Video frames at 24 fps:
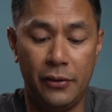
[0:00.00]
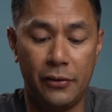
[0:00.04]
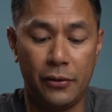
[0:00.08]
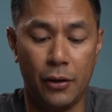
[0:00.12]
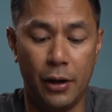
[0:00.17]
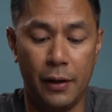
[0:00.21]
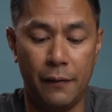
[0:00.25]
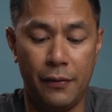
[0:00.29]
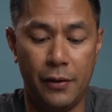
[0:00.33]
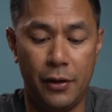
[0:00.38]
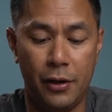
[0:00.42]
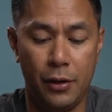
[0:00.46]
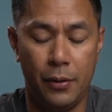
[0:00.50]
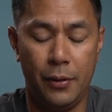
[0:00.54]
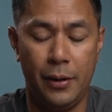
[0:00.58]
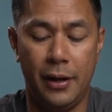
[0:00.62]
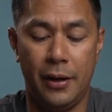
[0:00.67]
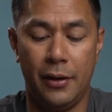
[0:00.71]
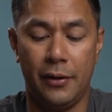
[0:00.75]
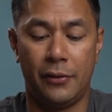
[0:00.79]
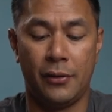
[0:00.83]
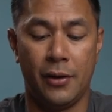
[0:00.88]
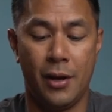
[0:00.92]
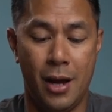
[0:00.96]
So all you have to do
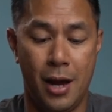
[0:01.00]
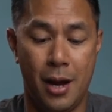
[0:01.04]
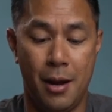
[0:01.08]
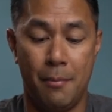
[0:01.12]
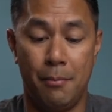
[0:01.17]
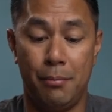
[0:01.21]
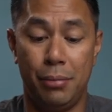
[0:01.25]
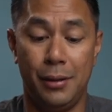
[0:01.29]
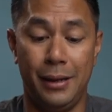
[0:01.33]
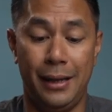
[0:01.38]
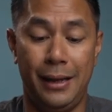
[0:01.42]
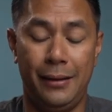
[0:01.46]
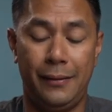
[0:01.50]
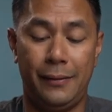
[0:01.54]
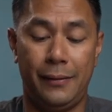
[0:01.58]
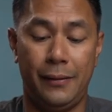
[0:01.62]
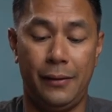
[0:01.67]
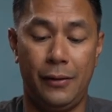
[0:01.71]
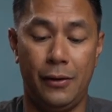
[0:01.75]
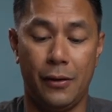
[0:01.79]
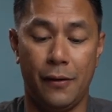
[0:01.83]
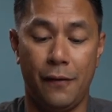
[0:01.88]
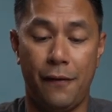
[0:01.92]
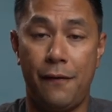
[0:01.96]
is place
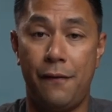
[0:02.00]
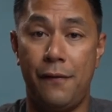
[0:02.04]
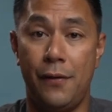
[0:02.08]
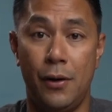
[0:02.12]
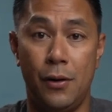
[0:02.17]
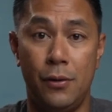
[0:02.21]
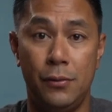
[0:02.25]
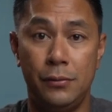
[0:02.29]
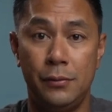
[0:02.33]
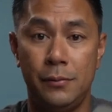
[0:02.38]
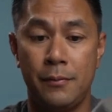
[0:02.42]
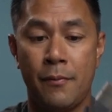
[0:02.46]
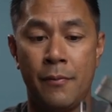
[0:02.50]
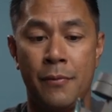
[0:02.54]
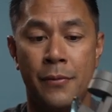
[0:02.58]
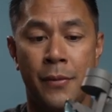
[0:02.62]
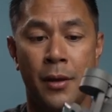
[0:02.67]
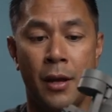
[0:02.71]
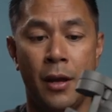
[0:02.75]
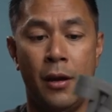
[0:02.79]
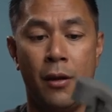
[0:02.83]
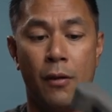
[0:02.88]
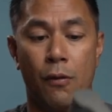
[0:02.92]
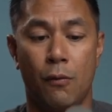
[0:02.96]
your phone
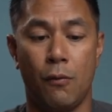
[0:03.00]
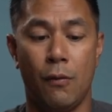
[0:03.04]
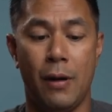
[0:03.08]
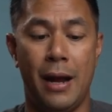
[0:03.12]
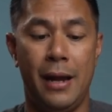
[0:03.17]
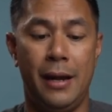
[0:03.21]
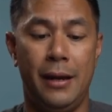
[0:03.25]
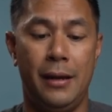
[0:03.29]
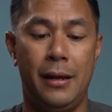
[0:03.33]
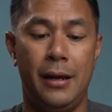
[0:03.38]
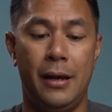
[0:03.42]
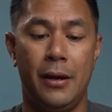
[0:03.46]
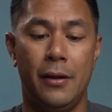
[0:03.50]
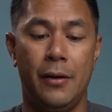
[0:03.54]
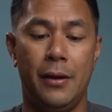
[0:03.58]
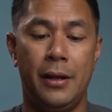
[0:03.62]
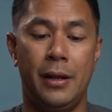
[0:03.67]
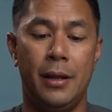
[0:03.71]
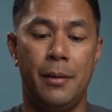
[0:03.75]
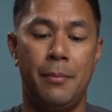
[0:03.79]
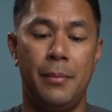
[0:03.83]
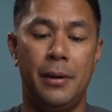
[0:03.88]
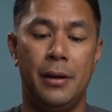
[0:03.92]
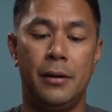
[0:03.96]
right here
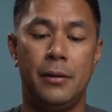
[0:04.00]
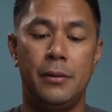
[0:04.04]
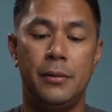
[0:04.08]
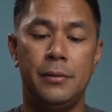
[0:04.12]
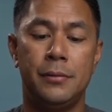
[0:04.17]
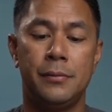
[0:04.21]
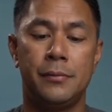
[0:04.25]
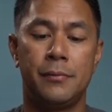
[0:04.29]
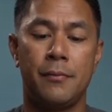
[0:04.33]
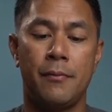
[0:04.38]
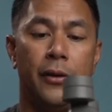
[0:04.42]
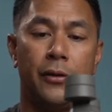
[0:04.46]
in the middle.